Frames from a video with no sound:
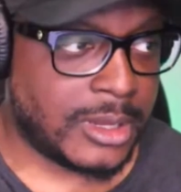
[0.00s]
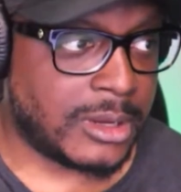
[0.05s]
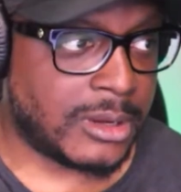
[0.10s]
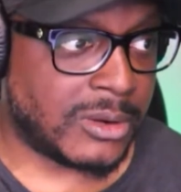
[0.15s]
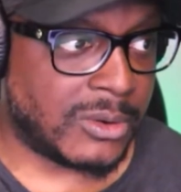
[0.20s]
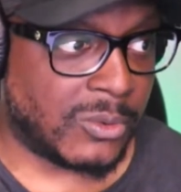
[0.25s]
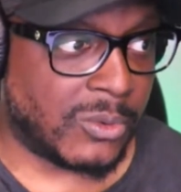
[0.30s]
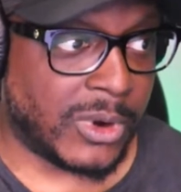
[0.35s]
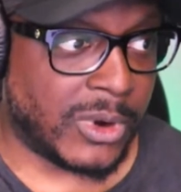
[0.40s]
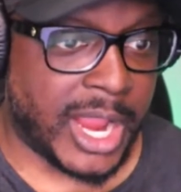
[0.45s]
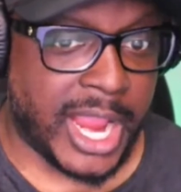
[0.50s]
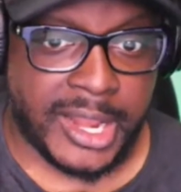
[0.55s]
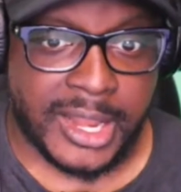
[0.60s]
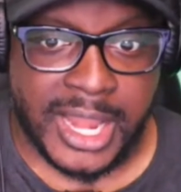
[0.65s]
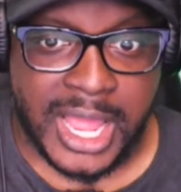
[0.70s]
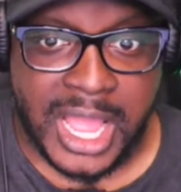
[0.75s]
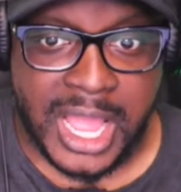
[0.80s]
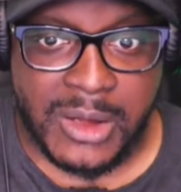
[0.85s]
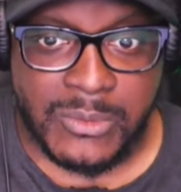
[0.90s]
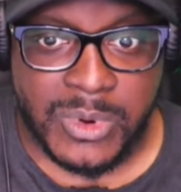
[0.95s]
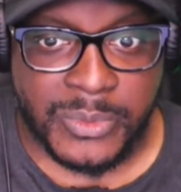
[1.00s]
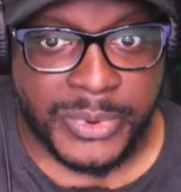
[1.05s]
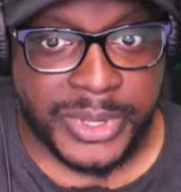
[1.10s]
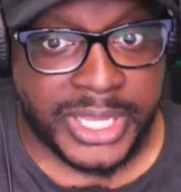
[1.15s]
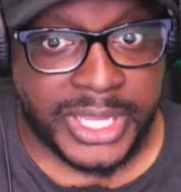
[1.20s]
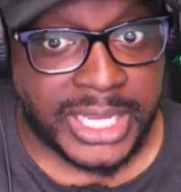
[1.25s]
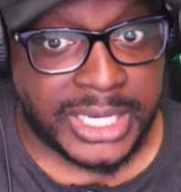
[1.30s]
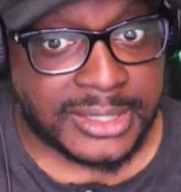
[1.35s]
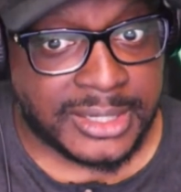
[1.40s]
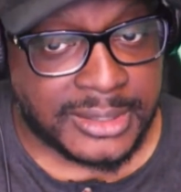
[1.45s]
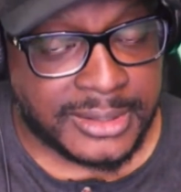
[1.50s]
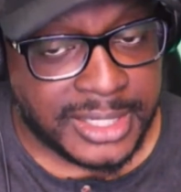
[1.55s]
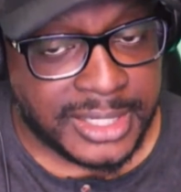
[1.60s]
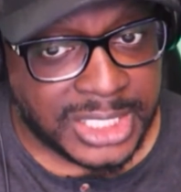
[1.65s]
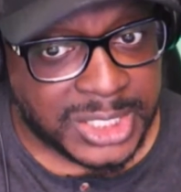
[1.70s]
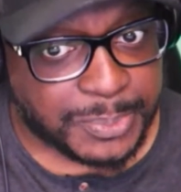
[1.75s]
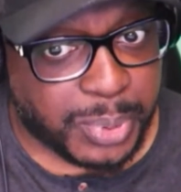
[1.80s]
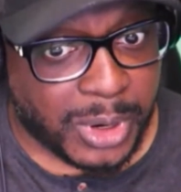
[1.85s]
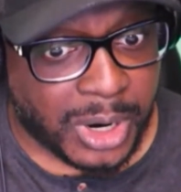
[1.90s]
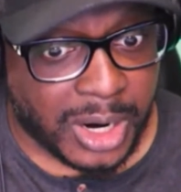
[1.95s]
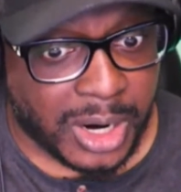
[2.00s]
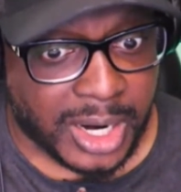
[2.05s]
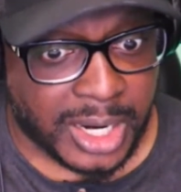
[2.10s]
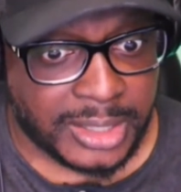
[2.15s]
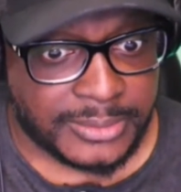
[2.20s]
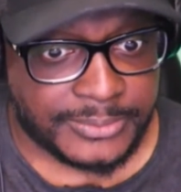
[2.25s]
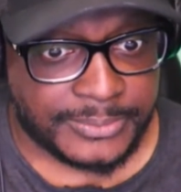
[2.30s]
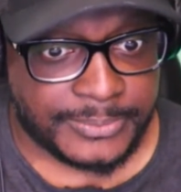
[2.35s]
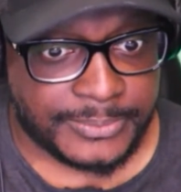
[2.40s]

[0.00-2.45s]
right now, when we get to this part,